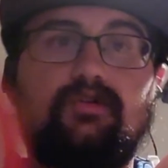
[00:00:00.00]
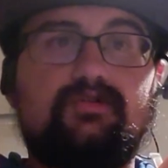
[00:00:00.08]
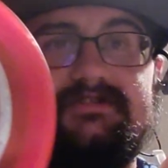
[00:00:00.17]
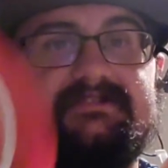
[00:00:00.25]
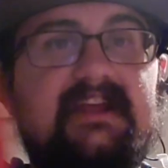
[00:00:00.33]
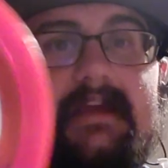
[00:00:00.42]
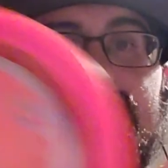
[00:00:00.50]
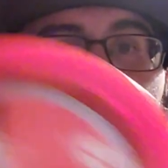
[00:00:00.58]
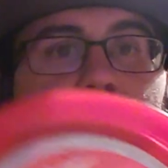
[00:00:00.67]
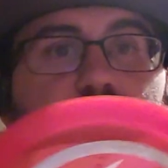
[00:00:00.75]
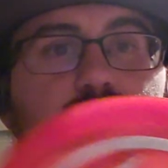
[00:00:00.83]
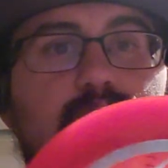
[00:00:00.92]

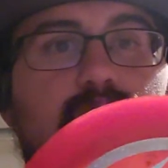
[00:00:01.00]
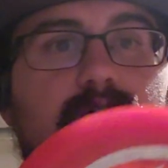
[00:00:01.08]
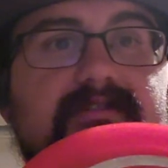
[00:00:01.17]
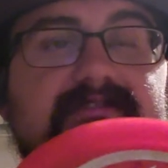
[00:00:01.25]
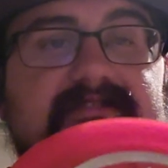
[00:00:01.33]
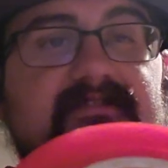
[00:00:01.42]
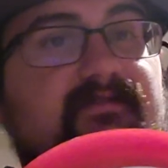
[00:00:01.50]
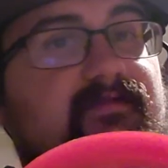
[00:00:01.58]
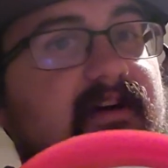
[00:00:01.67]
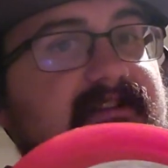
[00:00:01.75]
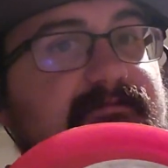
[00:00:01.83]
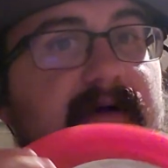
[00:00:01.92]
stabler one, still
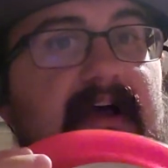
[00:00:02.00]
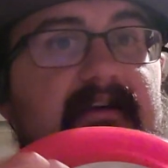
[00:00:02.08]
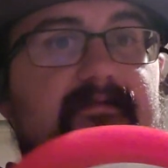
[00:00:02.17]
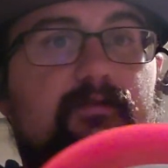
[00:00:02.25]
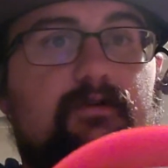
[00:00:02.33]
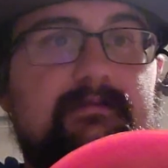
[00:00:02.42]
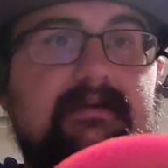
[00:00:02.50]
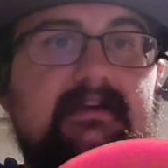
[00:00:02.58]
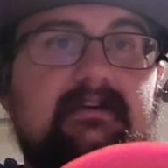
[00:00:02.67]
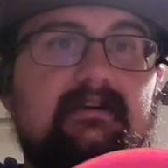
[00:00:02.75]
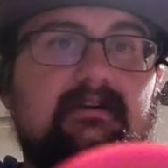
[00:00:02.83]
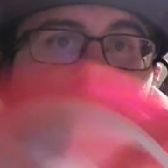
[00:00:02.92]
fights back for
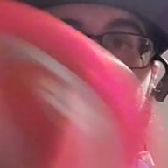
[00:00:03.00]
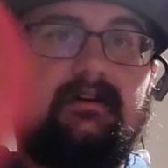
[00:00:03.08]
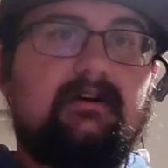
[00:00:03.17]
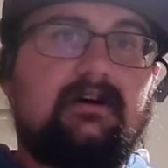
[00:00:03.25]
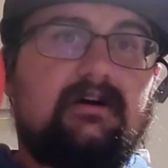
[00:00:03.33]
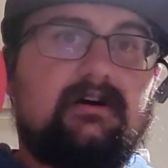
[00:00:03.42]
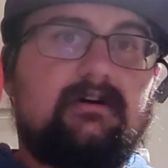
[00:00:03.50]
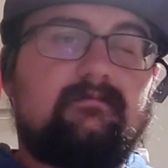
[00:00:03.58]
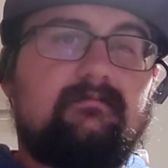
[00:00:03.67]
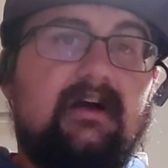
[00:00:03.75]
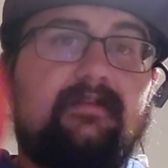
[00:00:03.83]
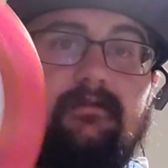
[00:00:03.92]
me.
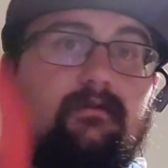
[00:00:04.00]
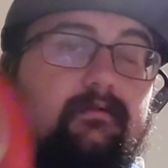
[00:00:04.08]
I throw